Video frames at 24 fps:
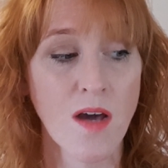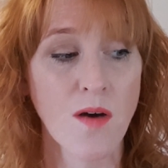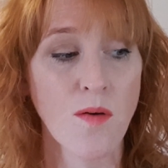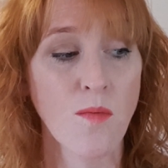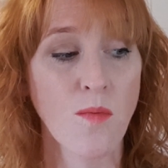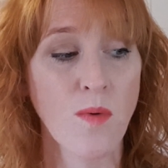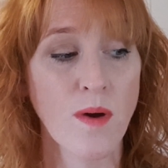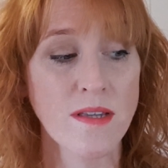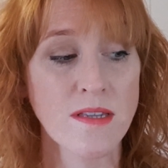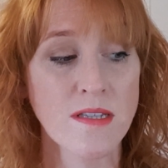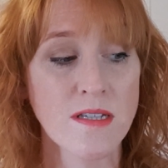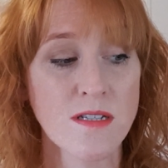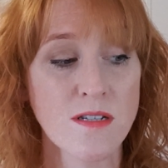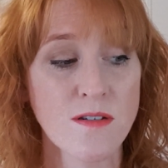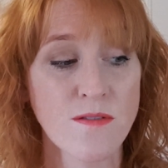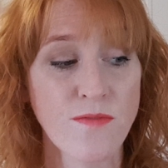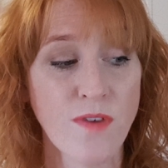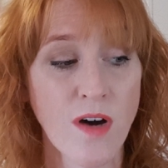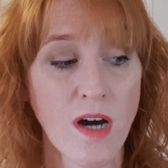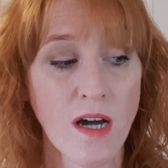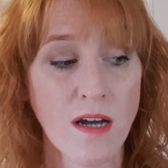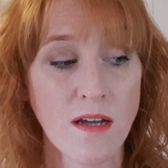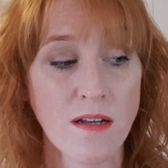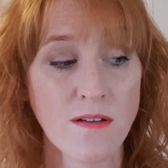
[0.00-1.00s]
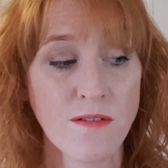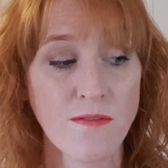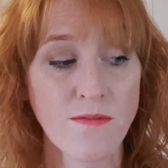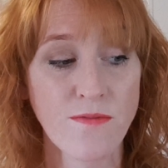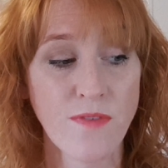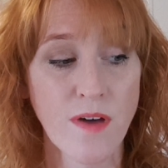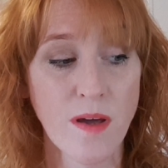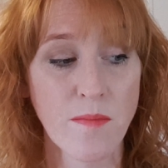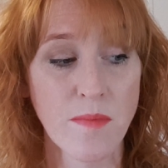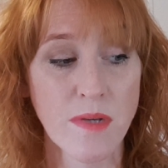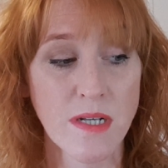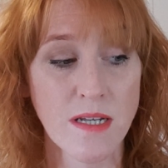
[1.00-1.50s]
When the divine
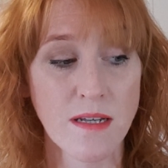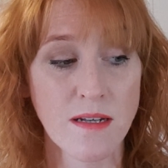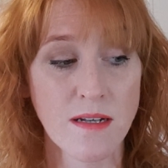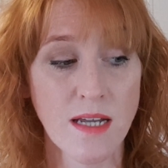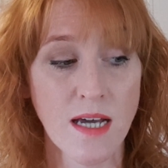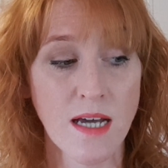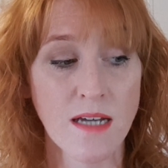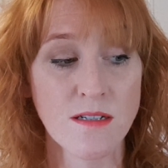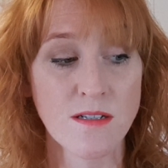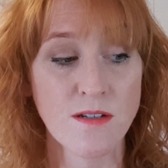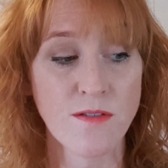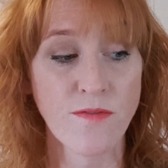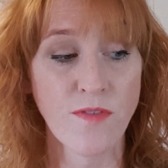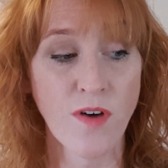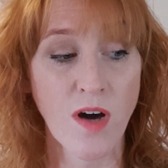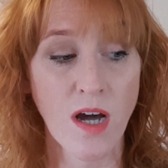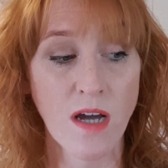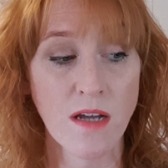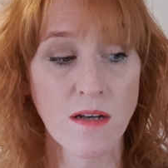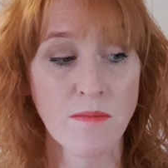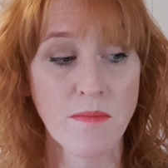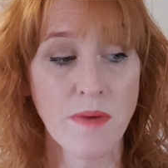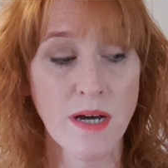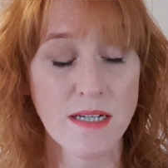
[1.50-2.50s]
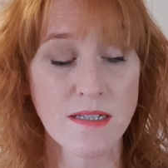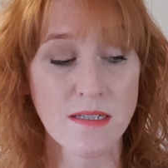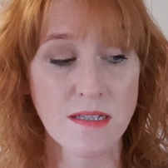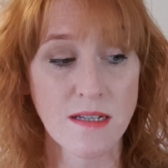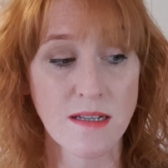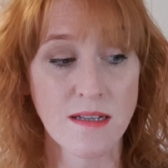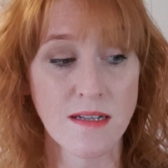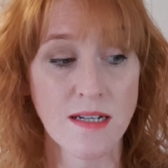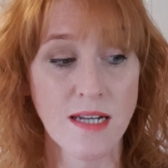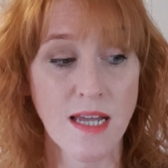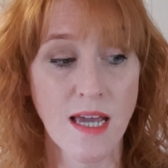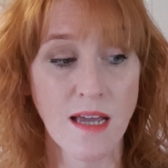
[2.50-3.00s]
feminine and divine
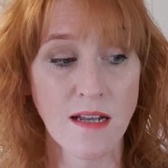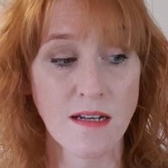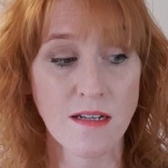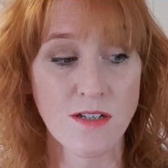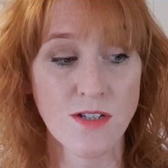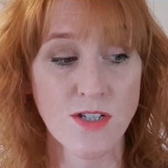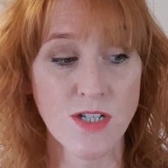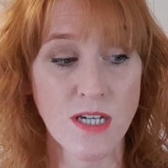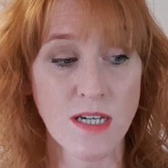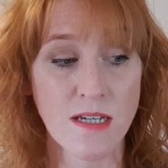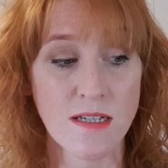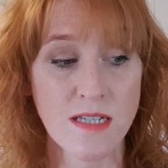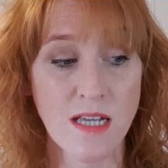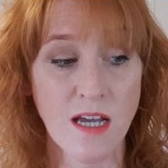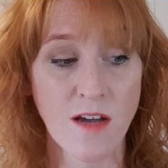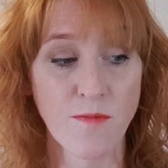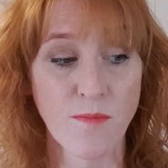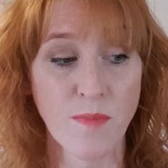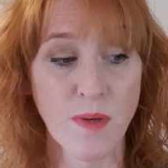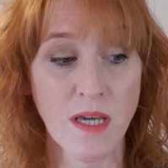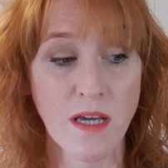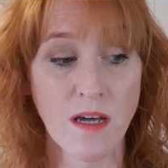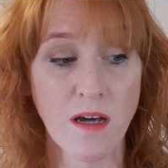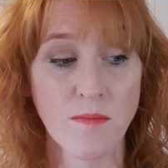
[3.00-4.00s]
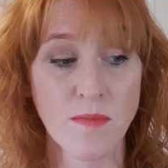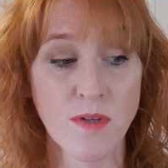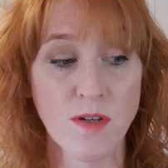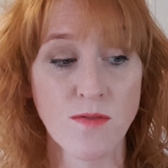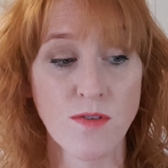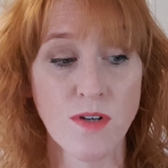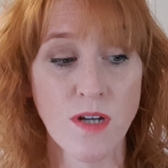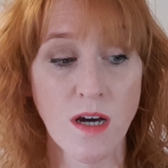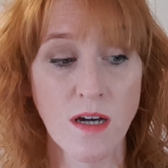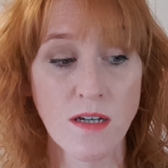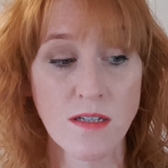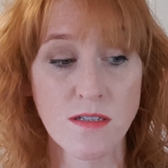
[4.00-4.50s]
masculine energies have become
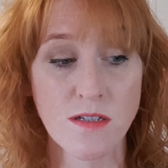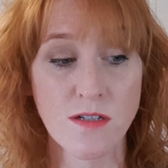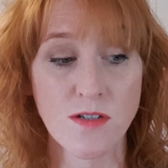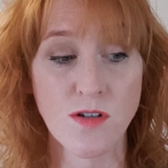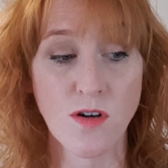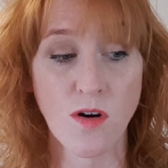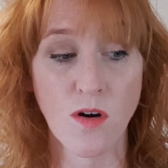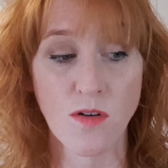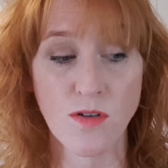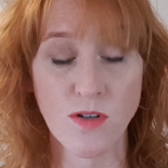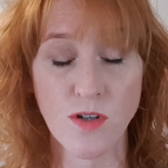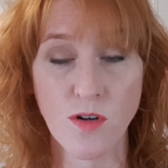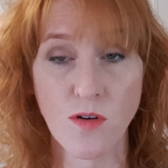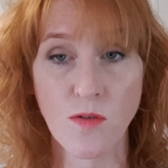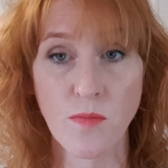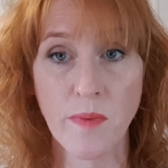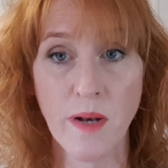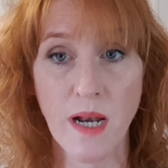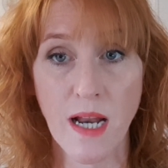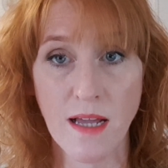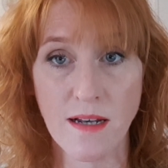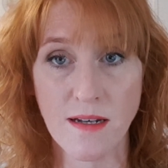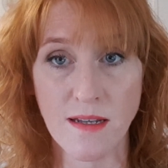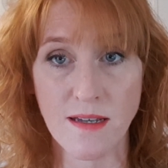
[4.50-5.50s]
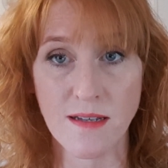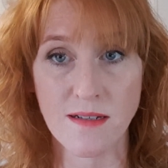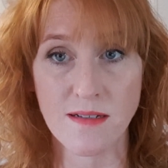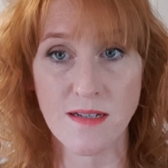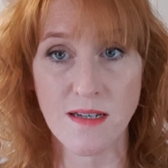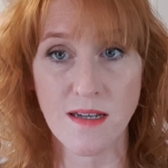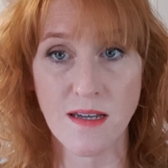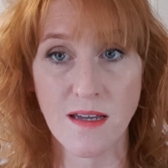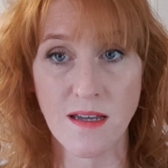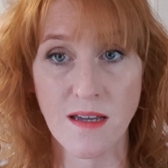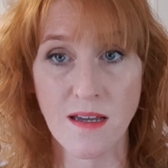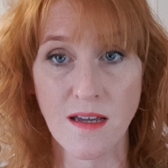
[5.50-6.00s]
united on your planet,
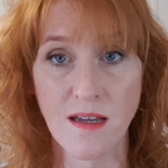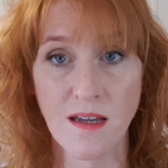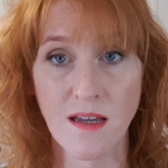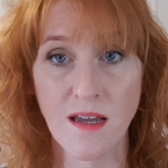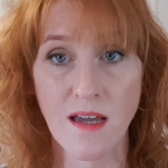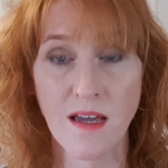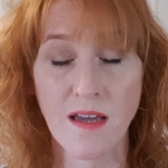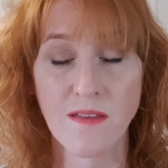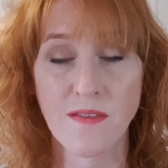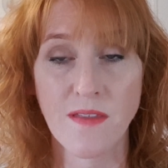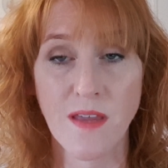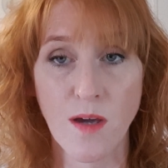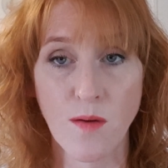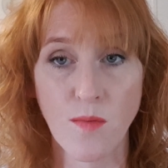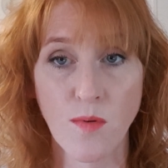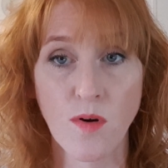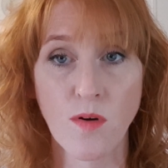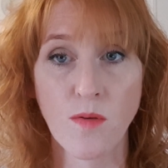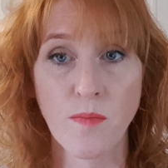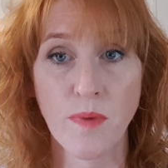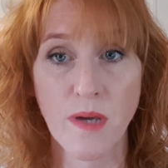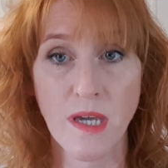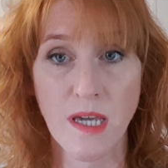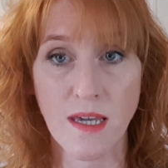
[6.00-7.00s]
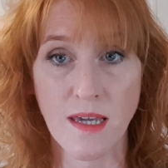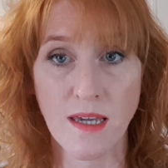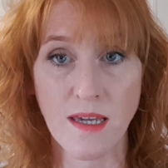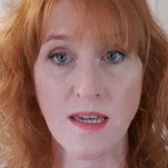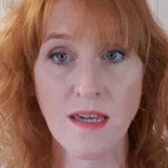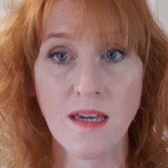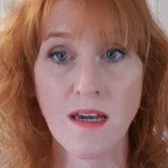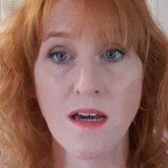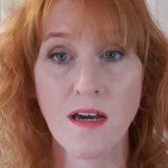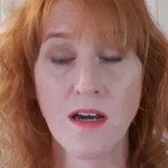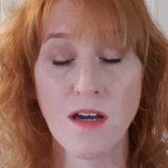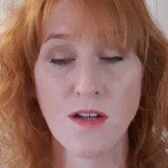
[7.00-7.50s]
there will be
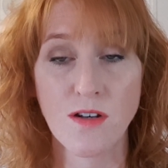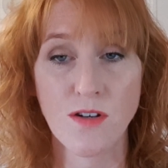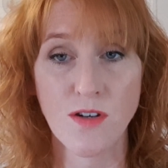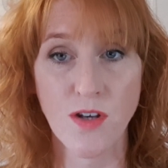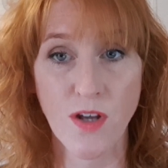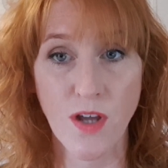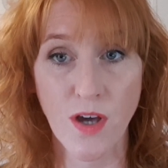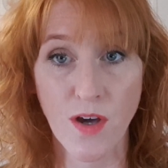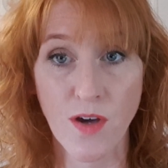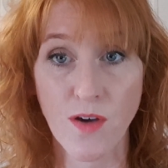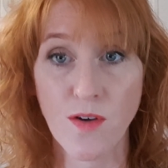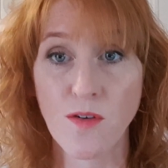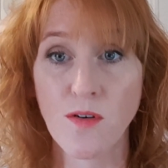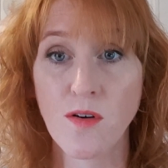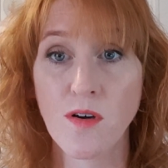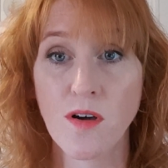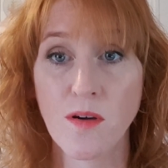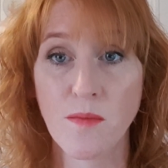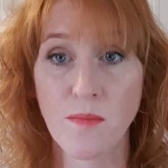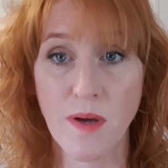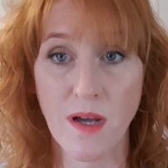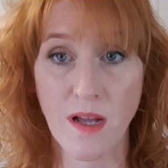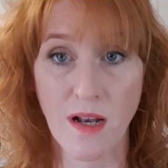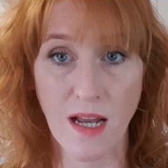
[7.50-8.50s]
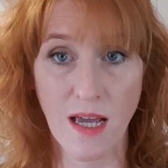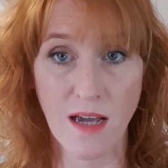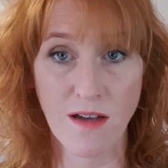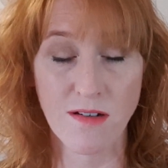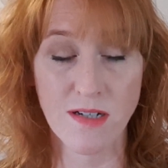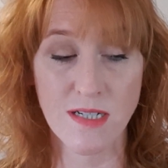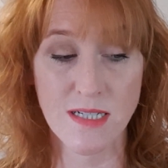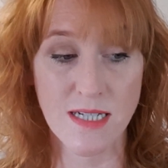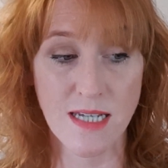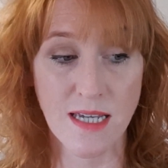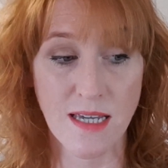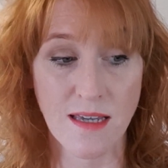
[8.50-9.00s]
no
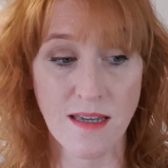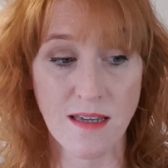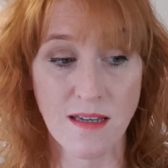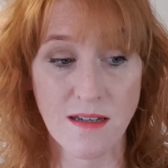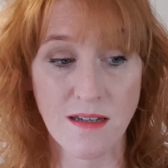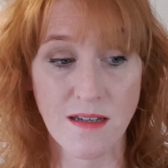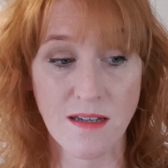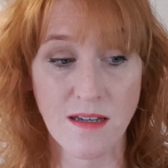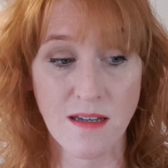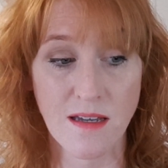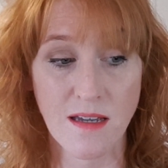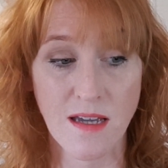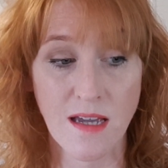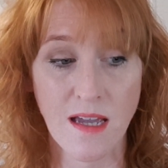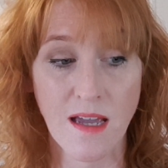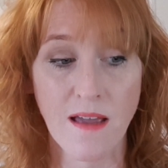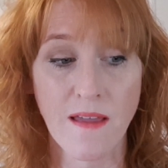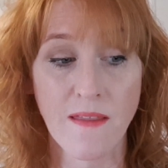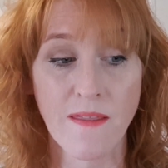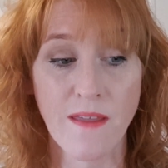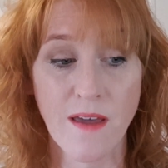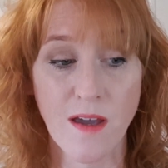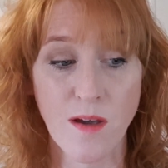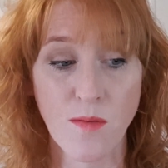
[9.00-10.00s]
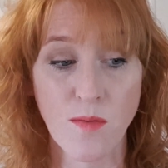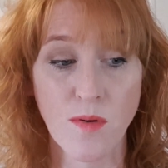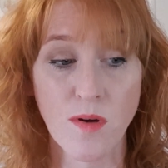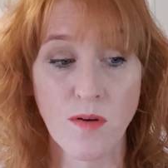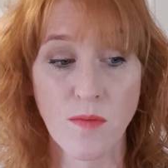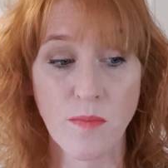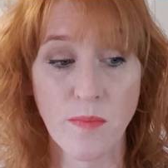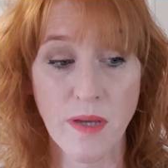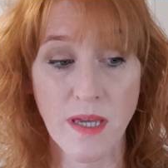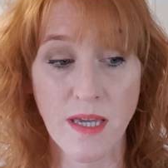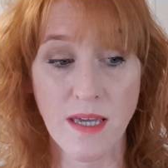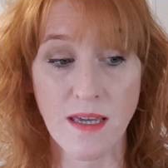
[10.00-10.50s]
polarity. There will
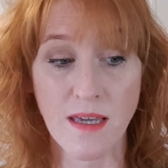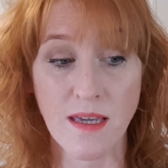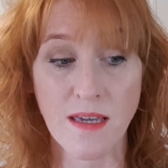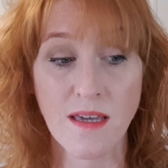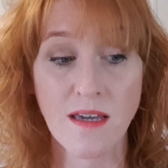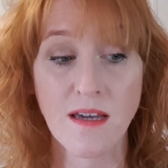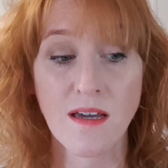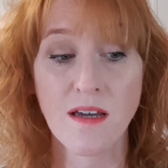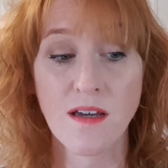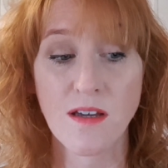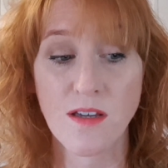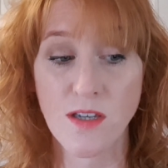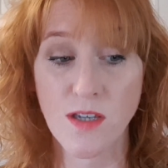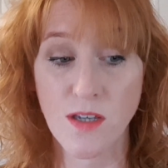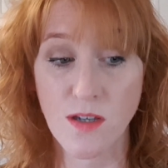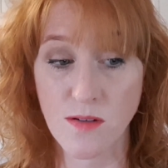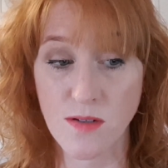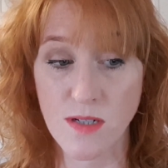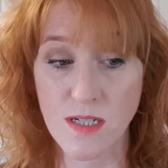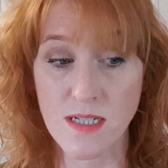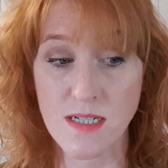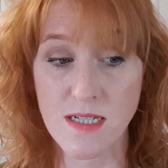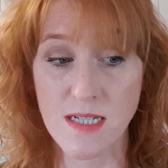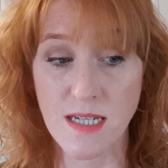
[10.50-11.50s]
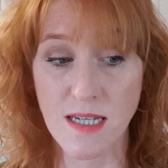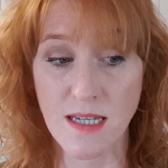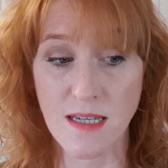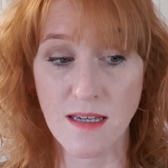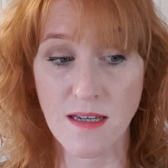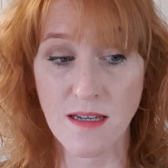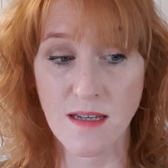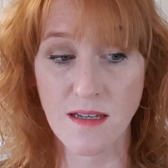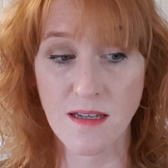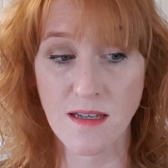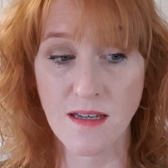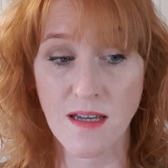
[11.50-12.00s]
be unity.
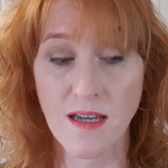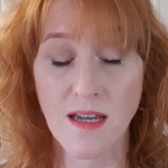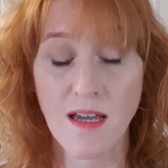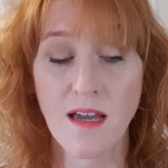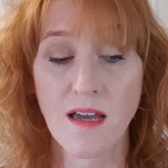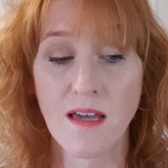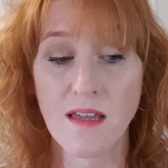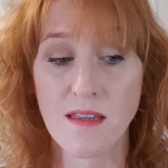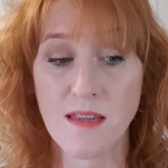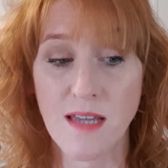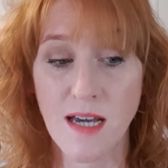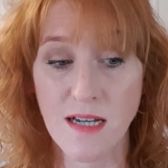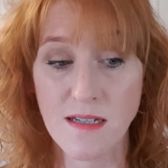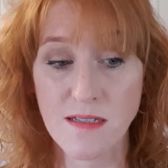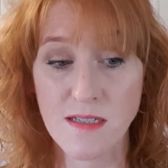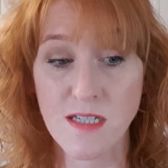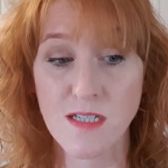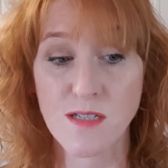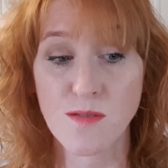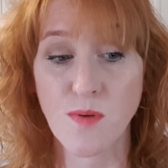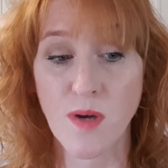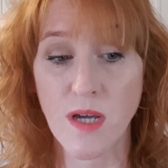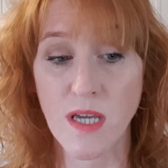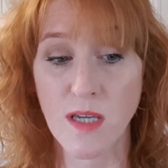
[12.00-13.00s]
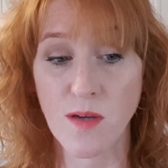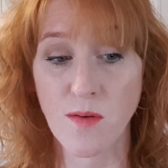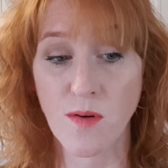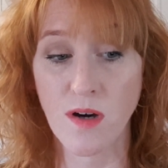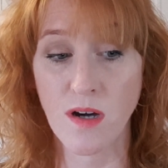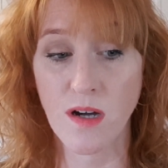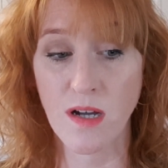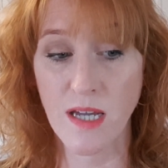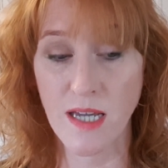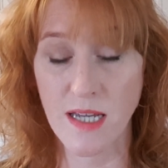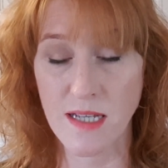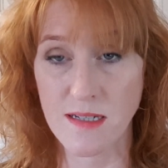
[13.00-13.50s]
That is where you
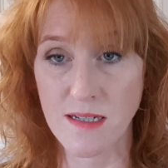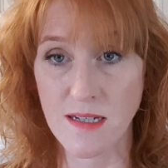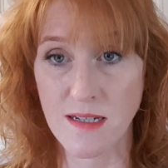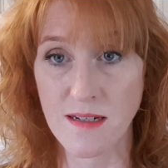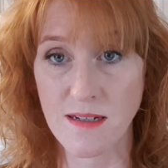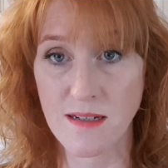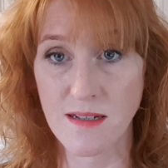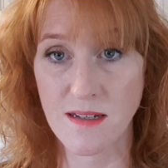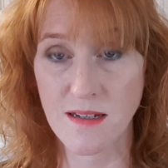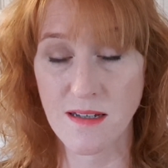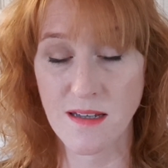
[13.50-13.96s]
are headed.